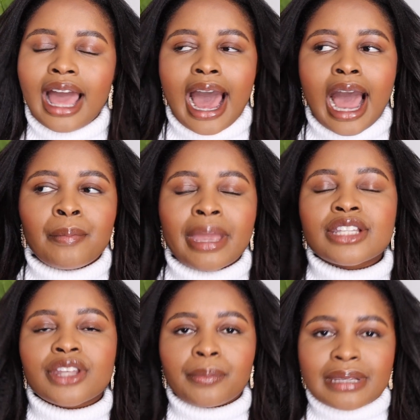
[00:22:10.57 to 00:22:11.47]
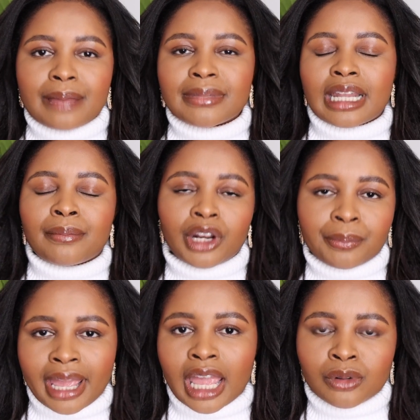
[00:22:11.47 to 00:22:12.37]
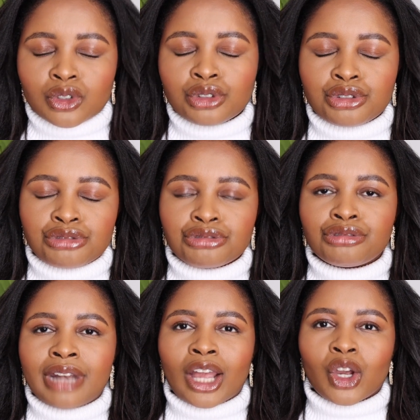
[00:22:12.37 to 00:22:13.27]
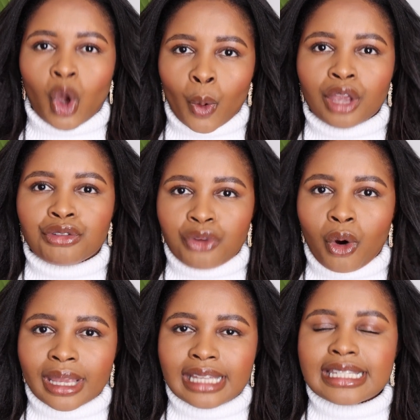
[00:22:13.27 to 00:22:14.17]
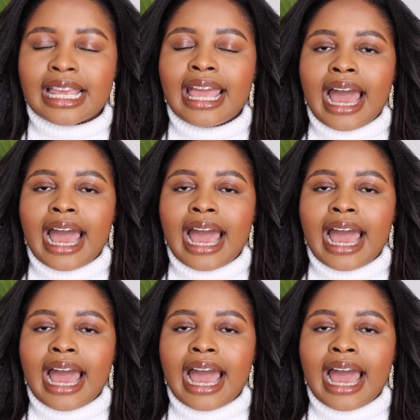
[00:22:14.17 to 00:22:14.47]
It's going to be something that I'm going to be able to do like going forward.